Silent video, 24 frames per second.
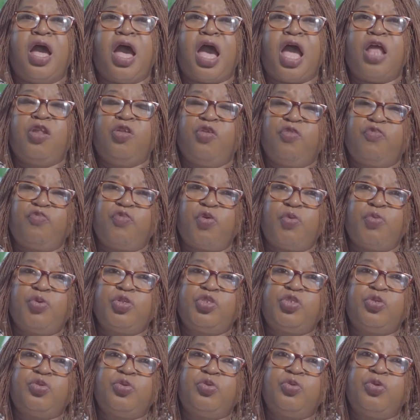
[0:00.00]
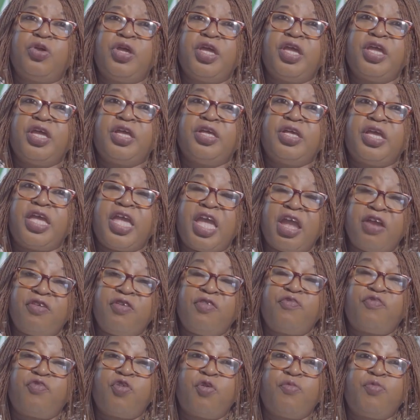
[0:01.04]
I look forward to
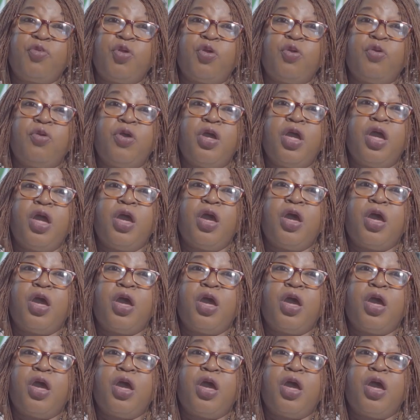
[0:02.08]
hearing from you,